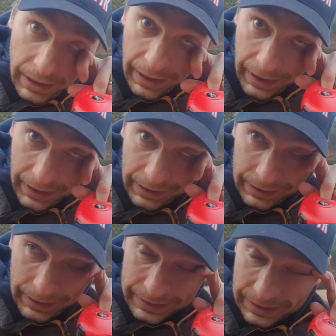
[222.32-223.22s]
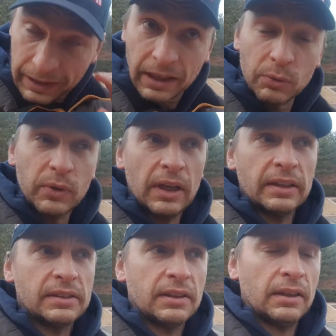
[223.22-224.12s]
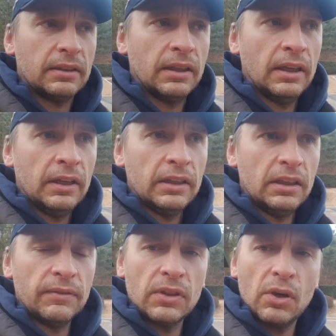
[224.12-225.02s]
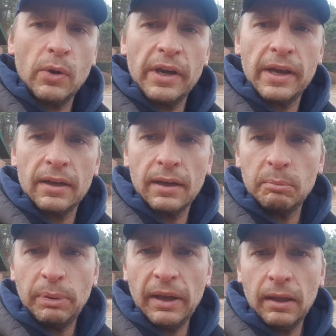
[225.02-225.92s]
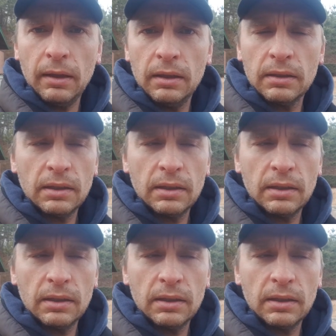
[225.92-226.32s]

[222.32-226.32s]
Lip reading: And last night I realized that even though I had a lapel,